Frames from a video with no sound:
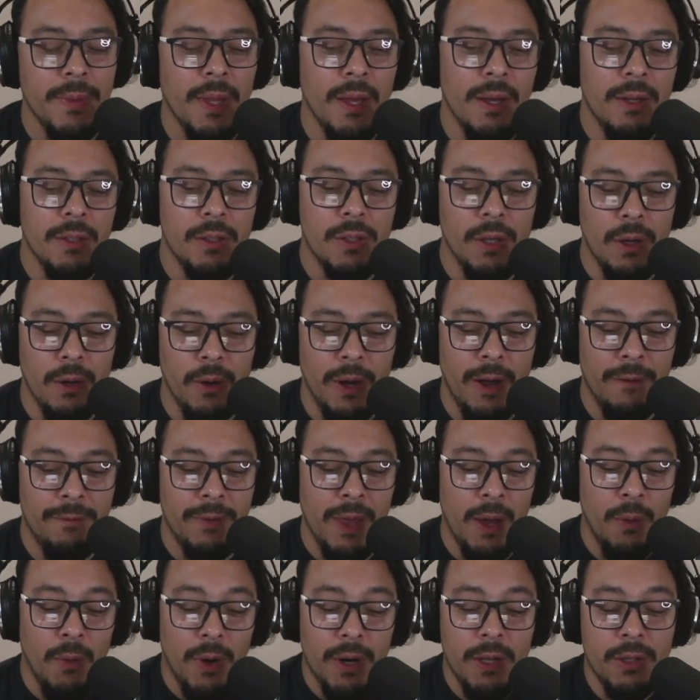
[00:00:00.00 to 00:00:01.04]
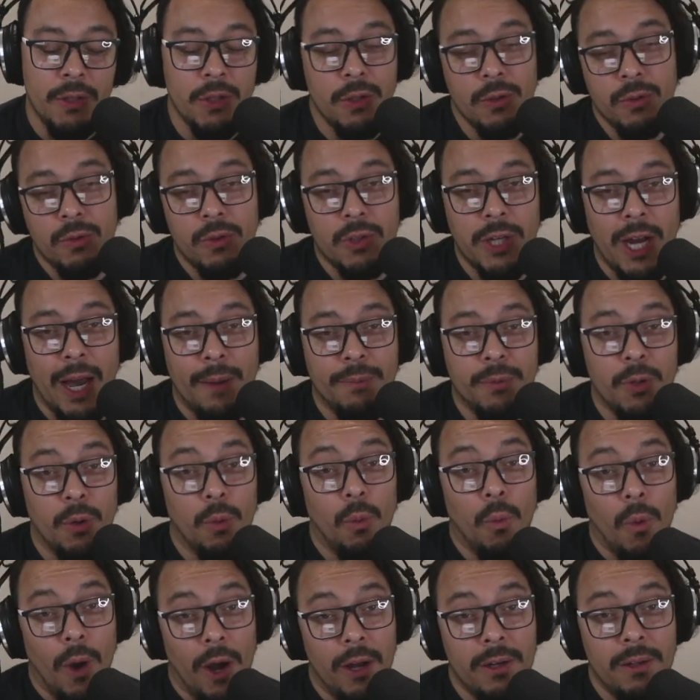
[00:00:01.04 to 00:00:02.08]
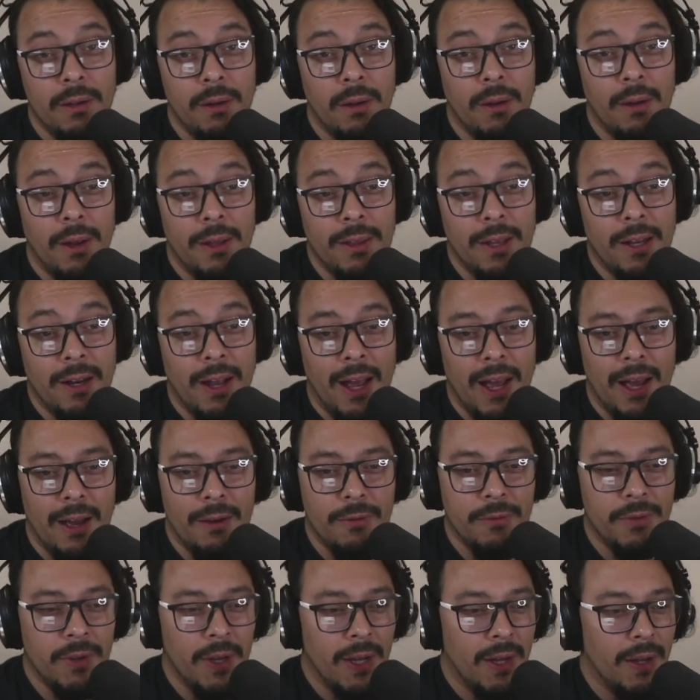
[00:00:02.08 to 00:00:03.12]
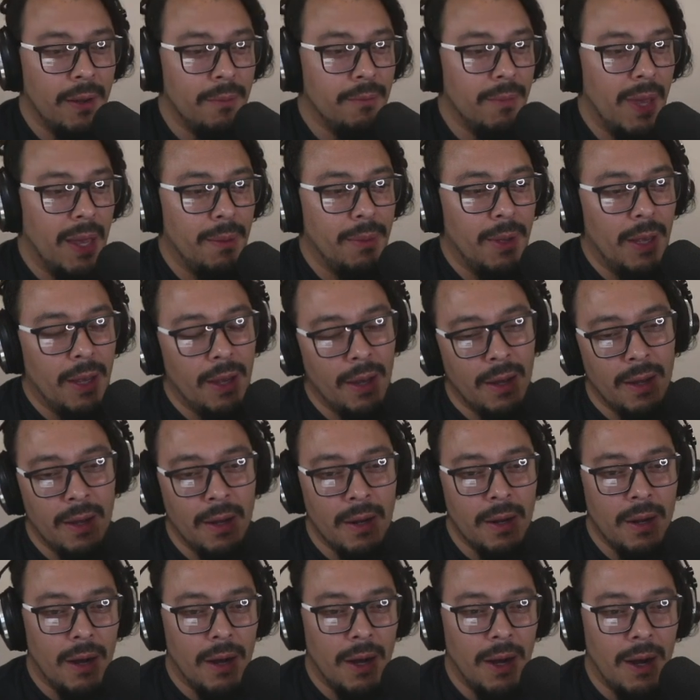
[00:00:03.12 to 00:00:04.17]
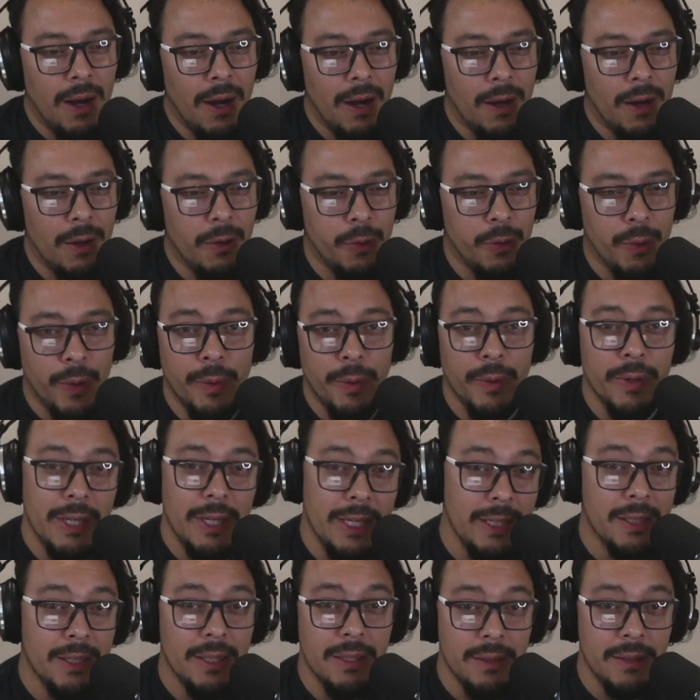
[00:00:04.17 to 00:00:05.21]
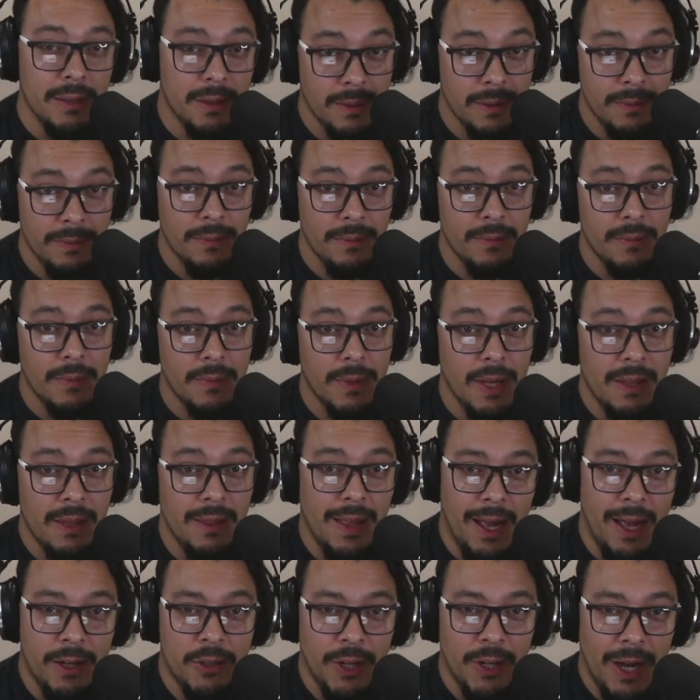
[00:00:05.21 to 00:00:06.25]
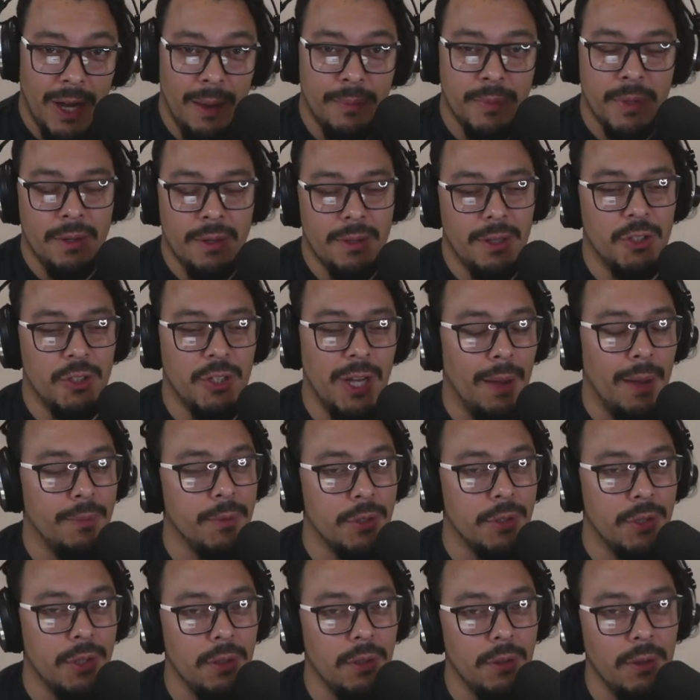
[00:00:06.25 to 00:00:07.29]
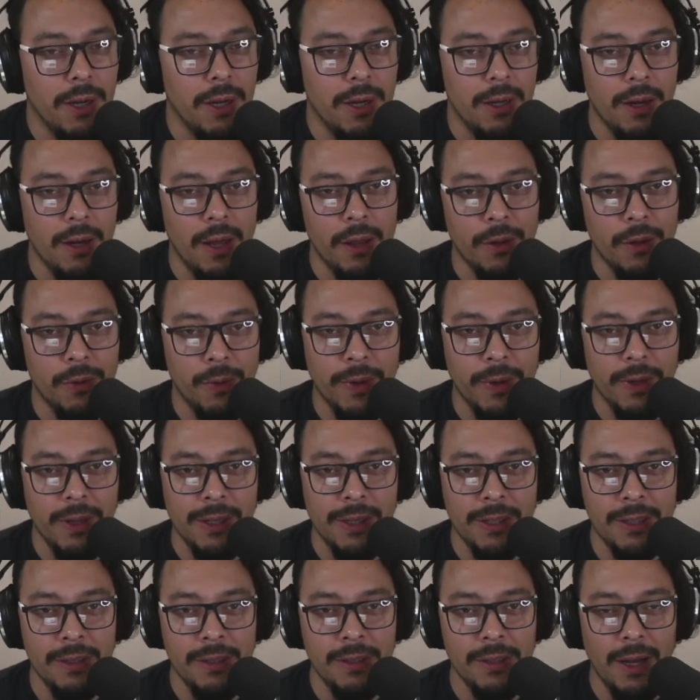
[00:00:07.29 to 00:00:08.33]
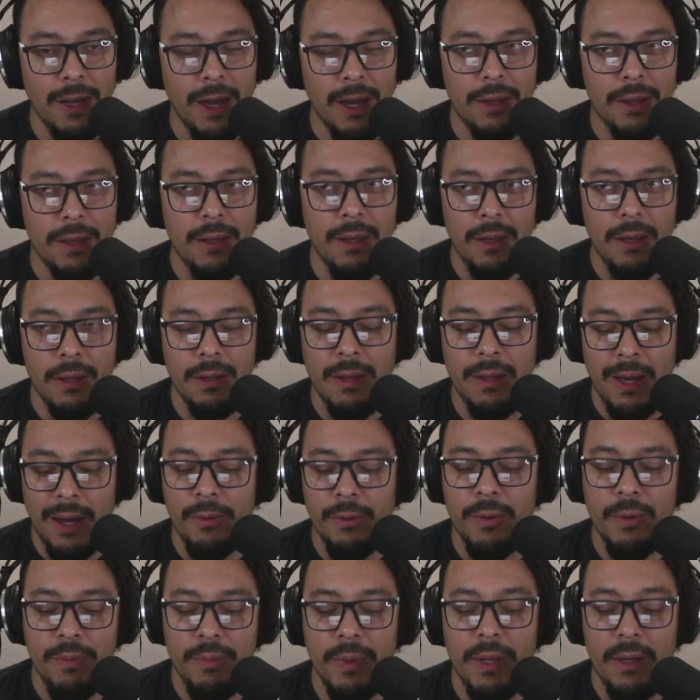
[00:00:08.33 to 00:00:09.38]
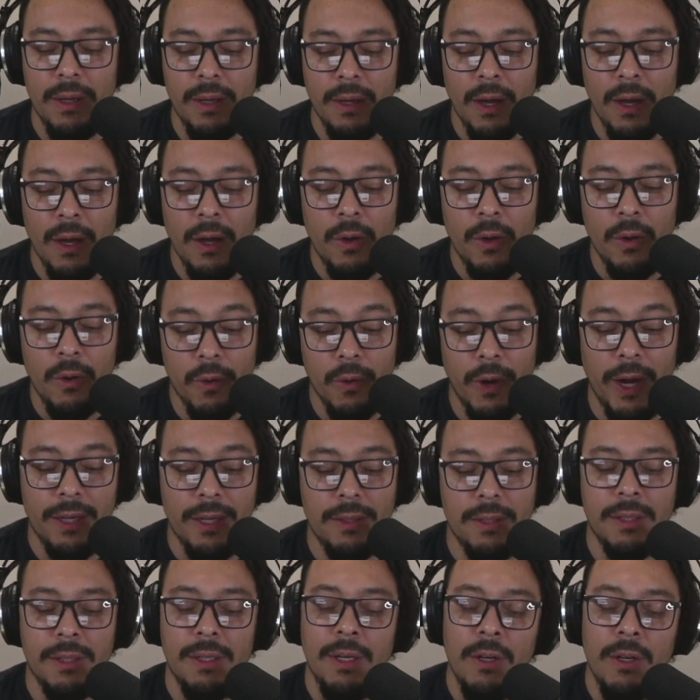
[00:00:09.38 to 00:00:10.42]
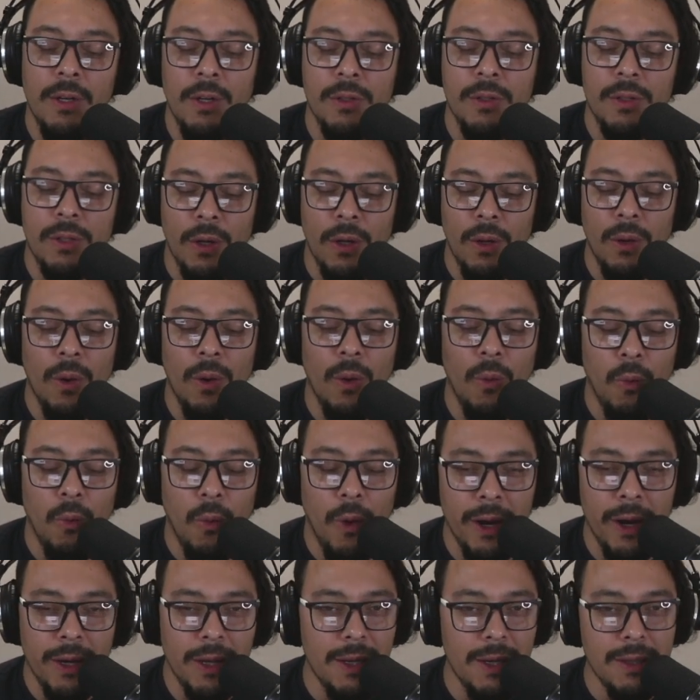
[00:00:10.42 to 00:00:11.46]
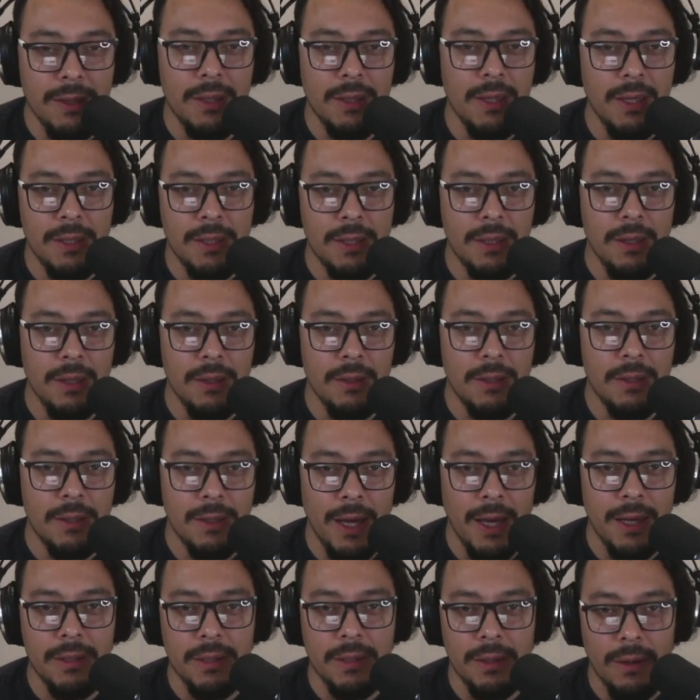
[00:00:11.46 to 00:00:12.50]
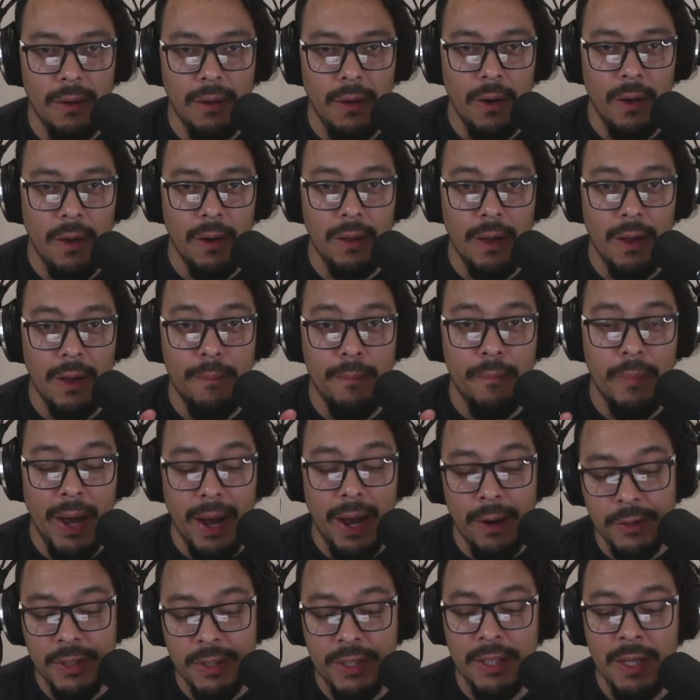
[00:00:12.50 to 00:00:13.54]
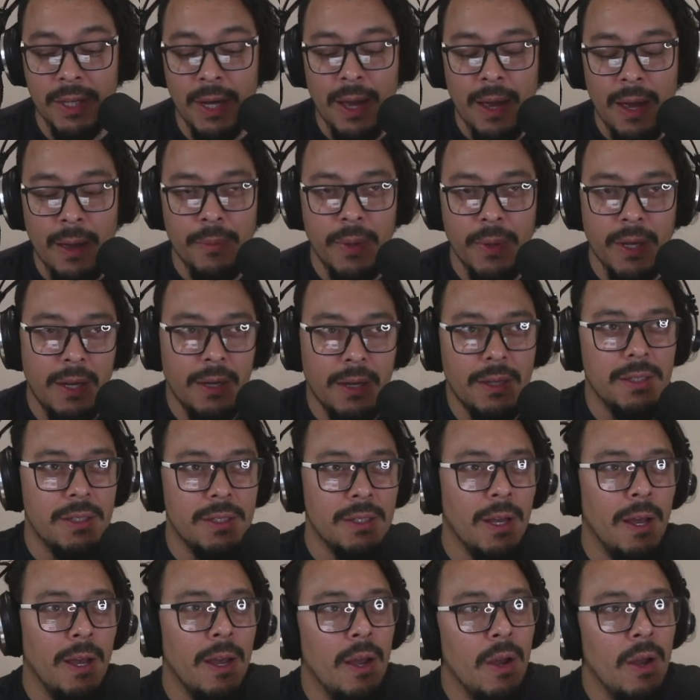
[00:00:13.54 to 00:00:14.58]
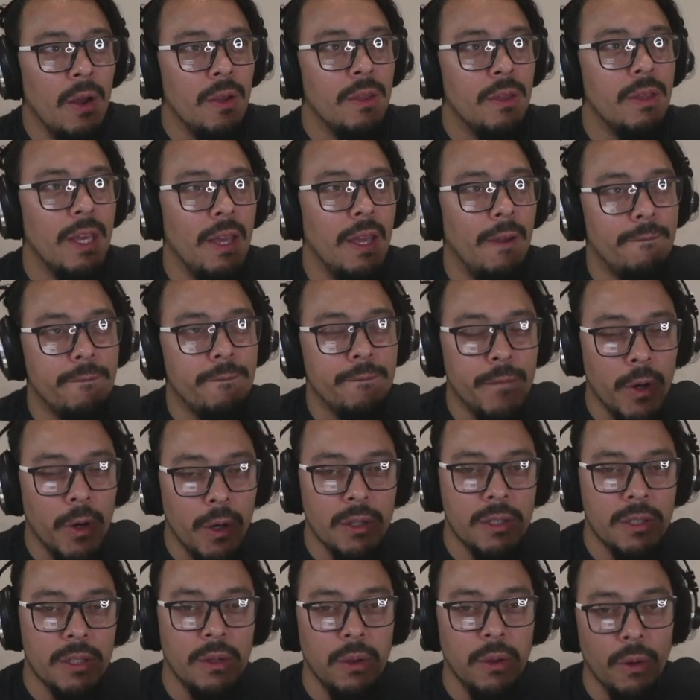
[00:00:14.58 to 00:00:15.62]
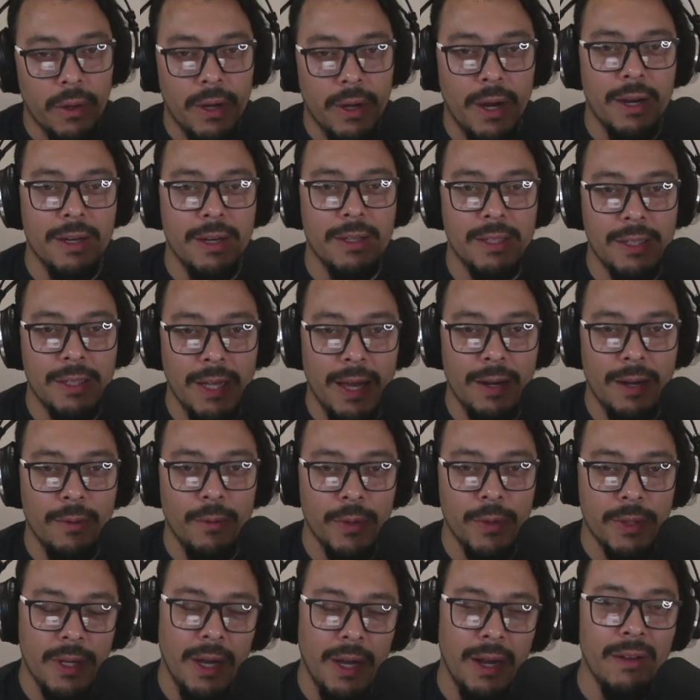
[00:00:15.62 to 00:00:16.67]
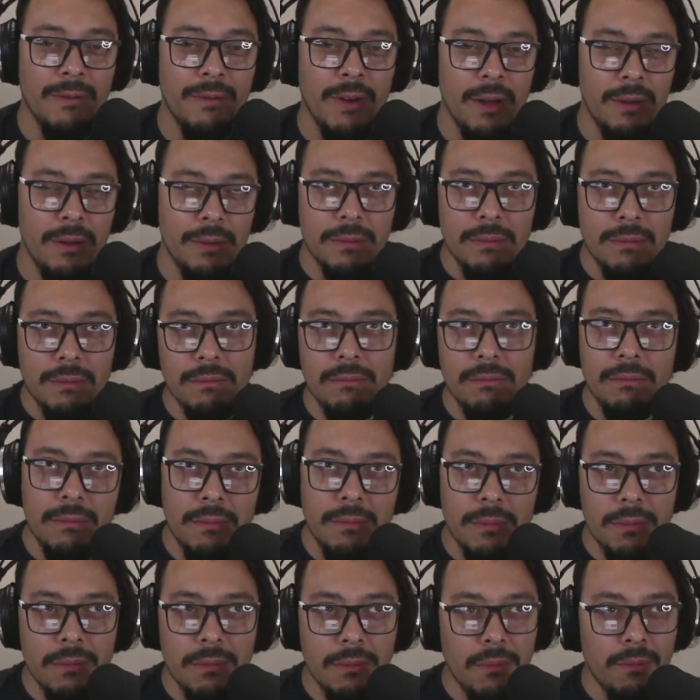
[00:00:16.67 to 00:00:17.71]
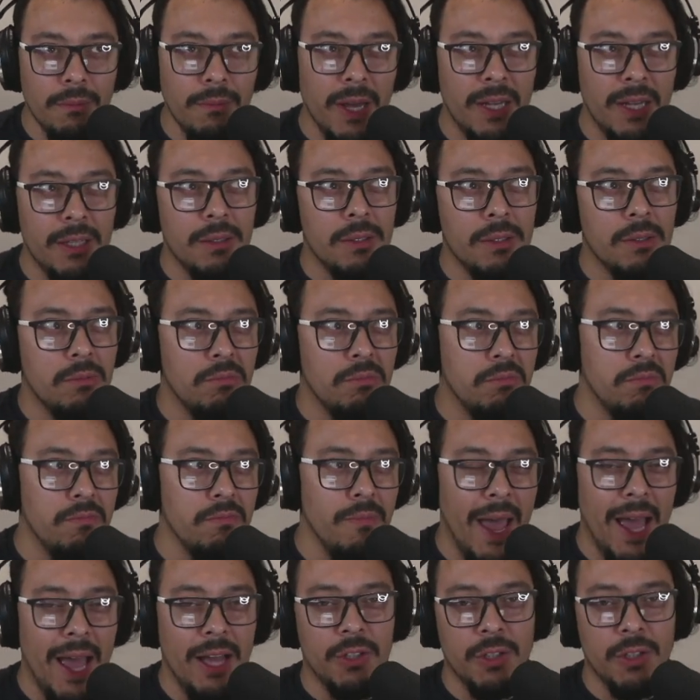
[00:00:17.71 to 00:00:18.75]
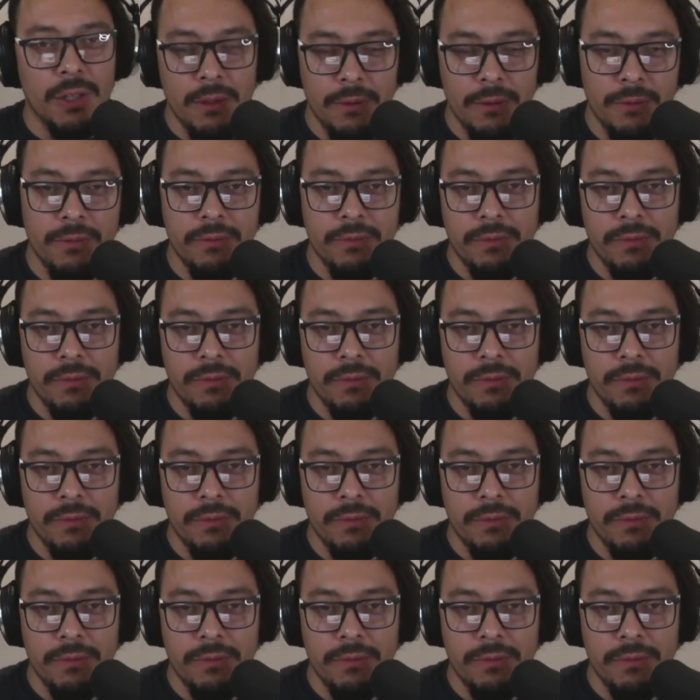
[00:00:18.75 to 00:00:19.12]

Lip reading: So if they want to do Chapter 1 and then have maybe 3 releases in that chapter, and then Chapter 2 and another 3 releases, I think that would be great. So what is this set all about? Because the first Lorcana set was kind of a mix match of,